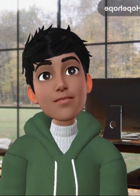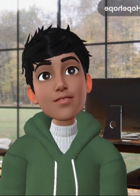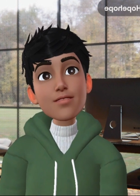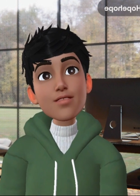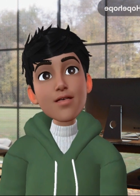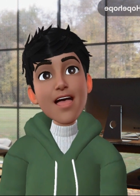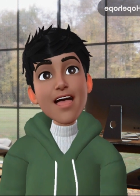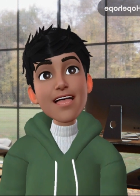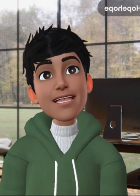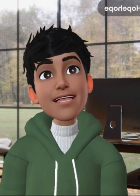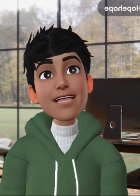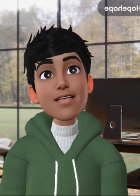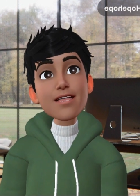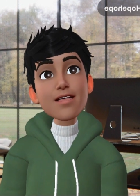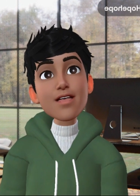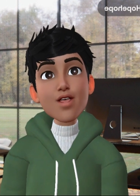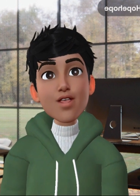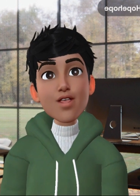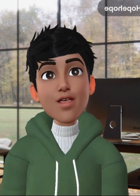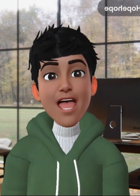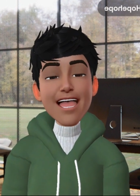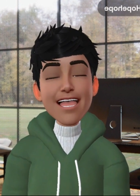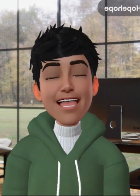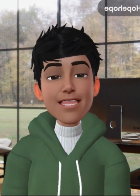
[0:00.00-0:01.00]
anything
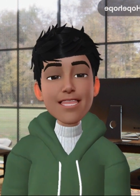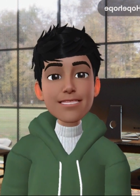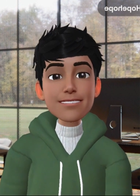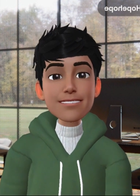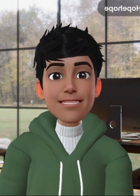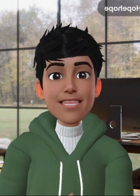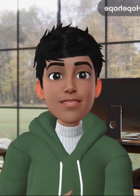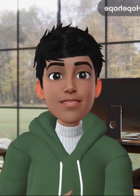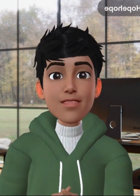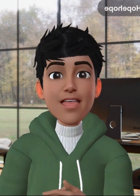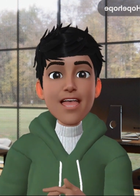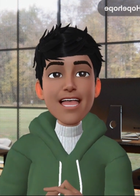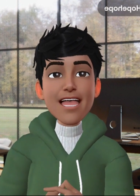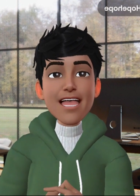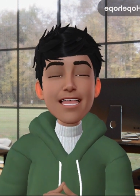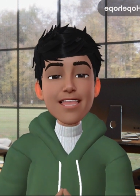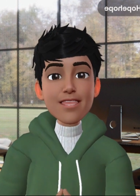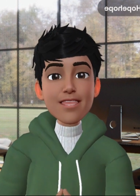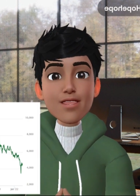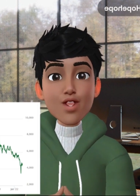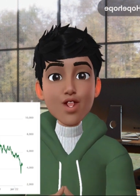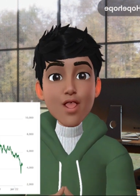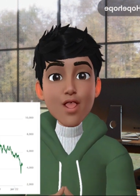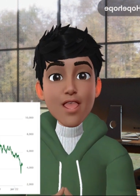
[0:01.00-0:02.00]
by 70
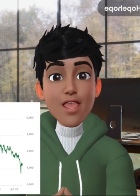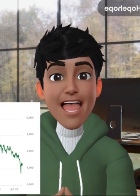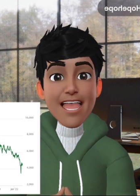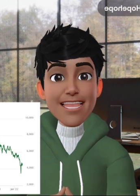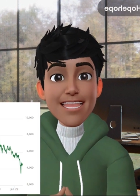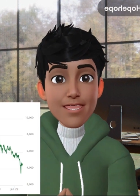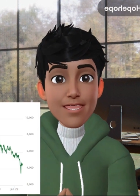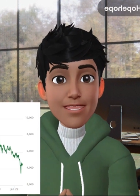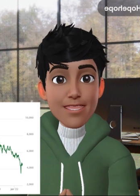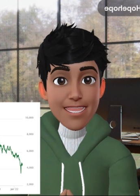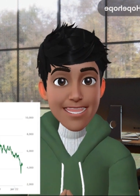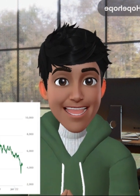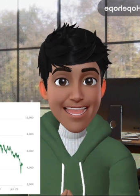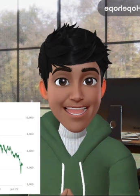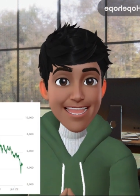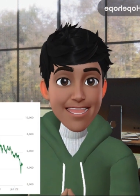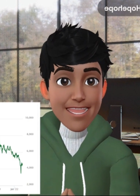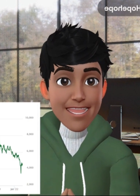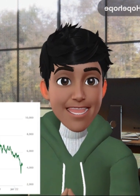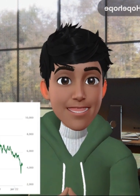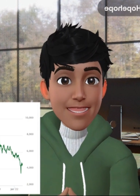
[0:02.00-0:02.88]
to 90%